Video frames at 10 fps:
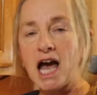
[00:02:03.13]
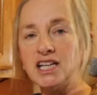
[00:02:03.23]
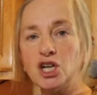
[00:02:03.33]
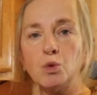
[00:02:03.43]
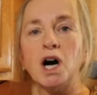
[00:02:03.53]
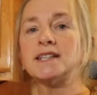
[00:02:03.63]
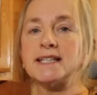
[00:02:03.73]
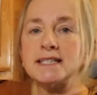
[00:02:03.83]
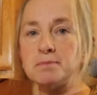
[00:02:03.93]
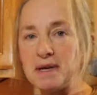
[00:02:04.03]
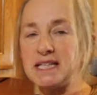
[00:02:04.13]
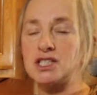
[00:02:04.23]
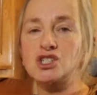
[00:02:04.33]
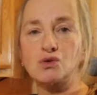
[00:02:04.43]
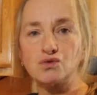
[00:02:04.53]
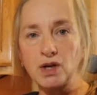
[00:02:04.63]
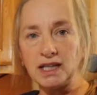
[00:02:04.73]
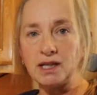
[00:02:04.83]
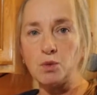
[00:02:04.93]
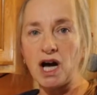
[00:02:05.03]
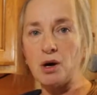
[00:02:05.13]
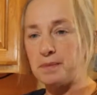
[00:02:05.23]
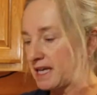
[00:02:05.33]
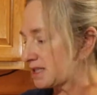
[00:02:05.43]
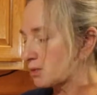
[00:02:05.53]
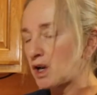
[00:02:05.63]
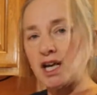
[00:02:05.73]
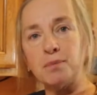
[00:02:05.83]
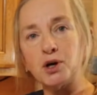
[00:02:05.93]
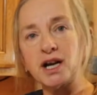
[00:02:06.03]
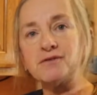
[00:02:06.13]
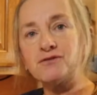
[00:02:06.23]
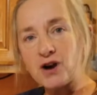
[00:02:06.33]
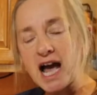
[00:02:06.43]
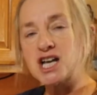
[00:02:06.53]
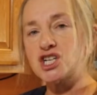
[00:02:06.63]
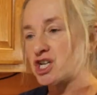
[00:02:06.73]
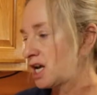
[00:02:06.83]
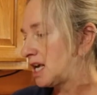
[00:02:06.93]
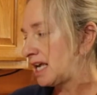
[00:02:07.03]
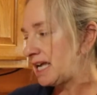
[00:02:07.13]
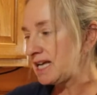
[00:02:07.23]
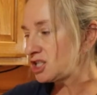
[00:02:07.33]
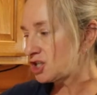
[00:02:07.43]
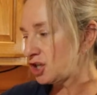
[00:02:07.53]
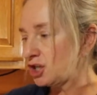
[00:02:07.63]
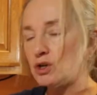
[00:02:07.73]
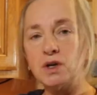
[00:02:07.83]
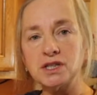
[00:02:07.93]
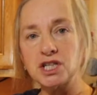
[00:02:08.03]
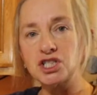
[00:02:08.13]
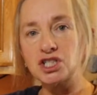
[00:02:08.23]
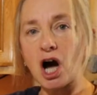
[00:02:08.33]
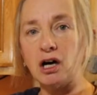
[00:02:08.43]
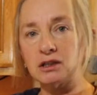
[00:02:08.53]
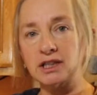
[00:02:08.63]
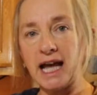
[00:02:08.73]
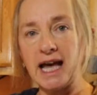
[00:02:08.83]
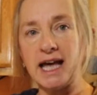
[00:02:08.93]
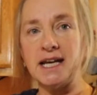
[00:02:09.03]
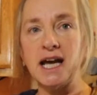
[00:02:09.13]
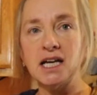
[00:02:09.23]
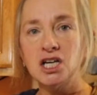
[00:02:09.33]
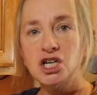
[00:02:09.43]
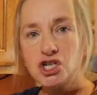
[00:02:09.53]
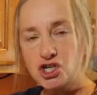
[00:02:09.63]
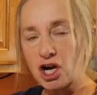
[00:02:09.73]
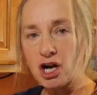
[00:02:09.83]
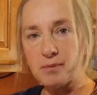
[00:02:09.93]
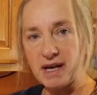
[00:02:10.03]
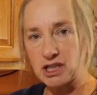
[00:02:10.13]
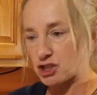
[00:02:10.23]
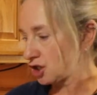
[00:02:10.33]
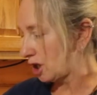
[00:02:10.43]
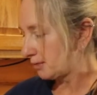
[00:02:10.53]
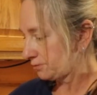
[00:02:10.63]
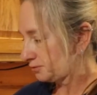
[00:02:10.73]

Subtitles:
and you want this minced really well because we're going to put it fresh into the salt and sugar mixture.